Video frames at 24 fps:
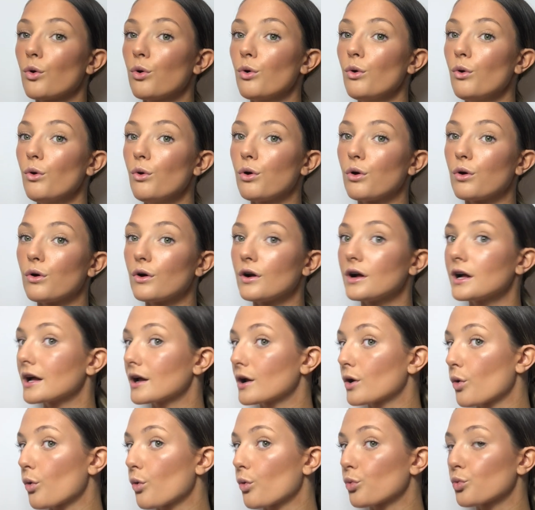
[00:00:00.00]
Ooh.
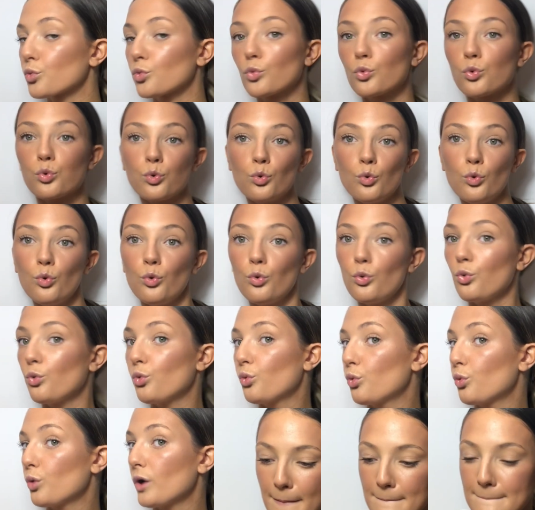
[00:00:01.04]

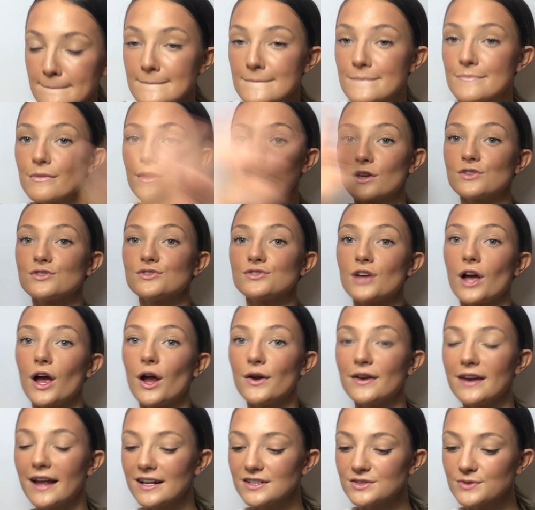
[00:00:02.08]
Ooh. So
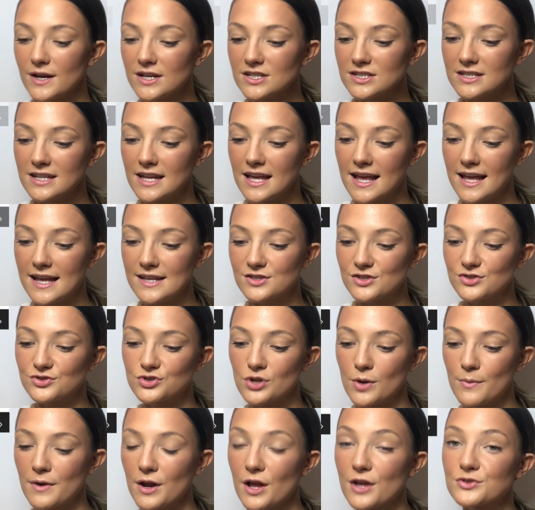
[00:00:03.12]
next question is
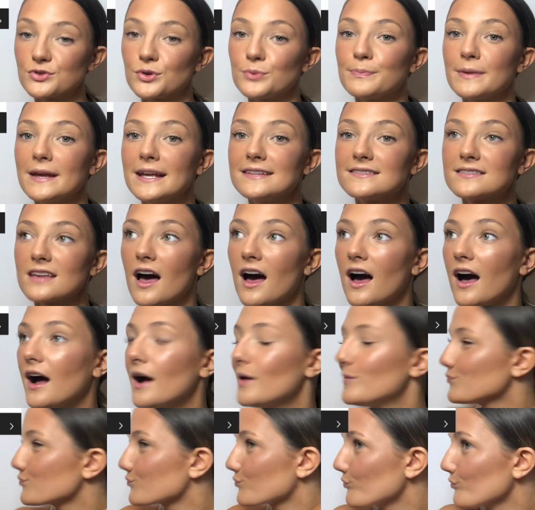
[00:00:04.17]
Domino's or Pizza
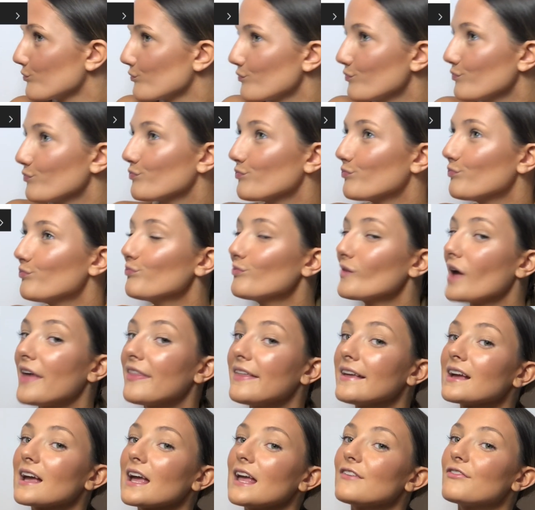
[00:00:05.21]
Hut? I
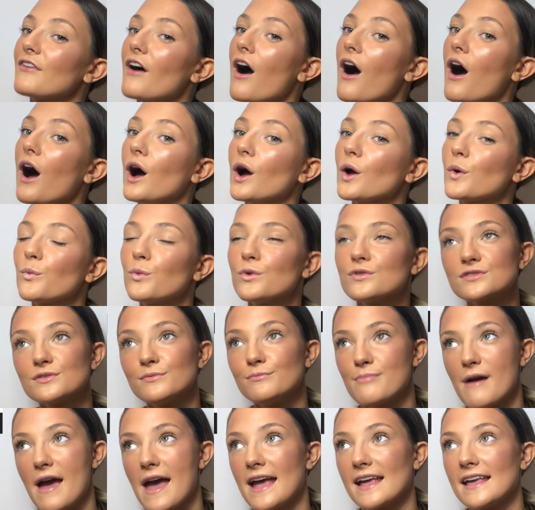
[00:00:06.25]
think if I
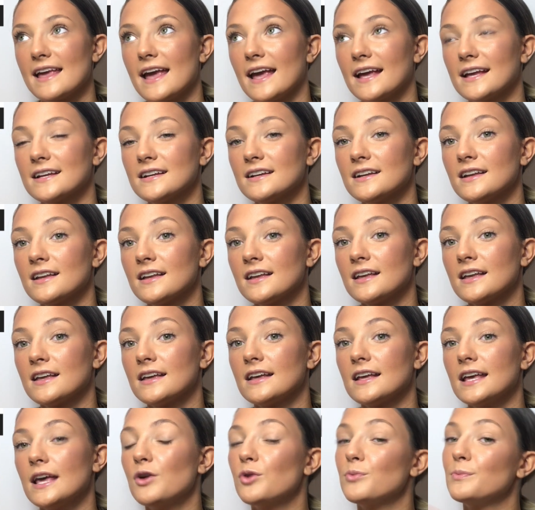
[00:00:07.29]
wasn't paying,
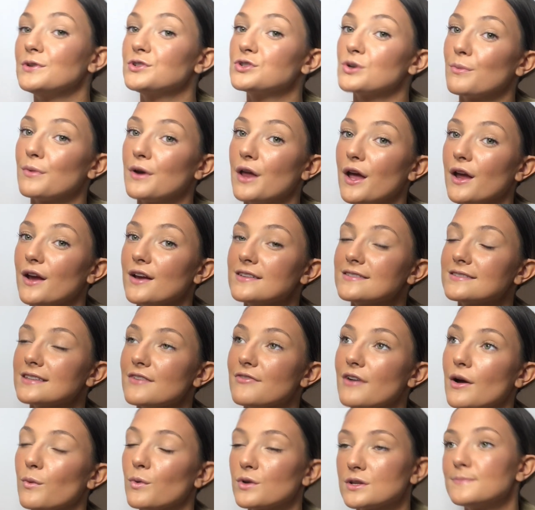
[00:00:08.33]
it would be Domino's.
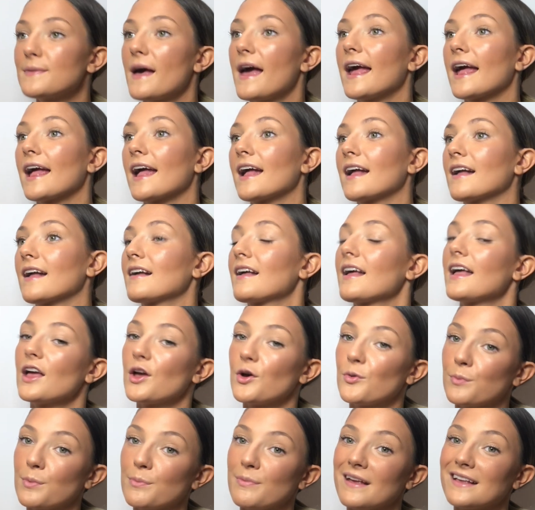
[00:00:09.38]
If I was paying, it
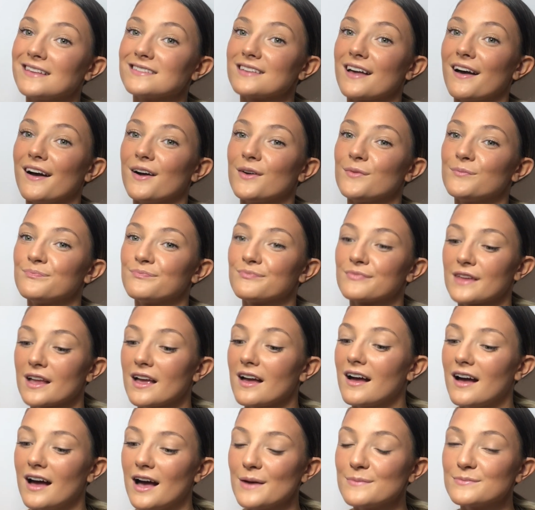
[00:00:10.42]
would be Pizza Hut.
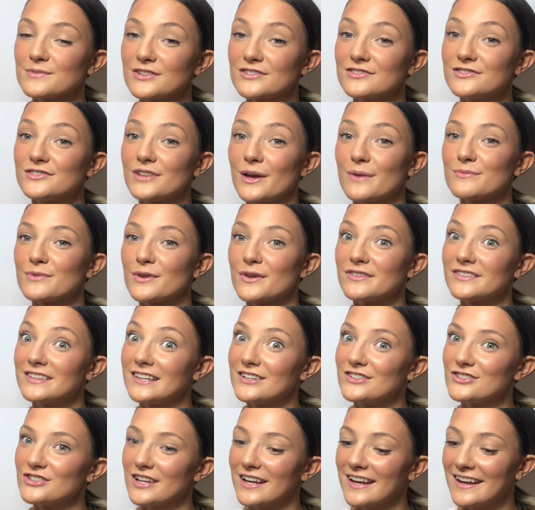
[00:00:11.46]
I'm so
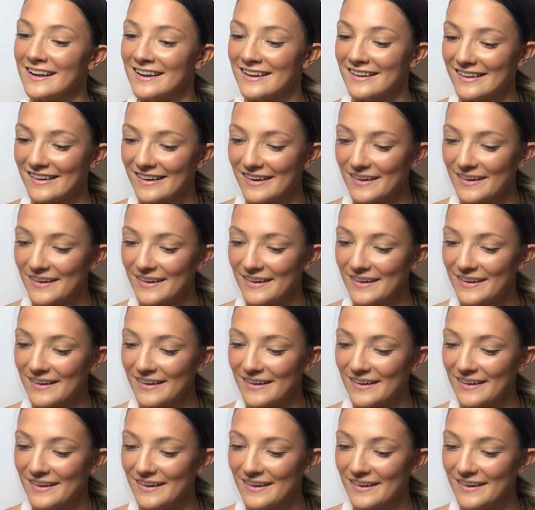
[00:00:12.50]
stingy.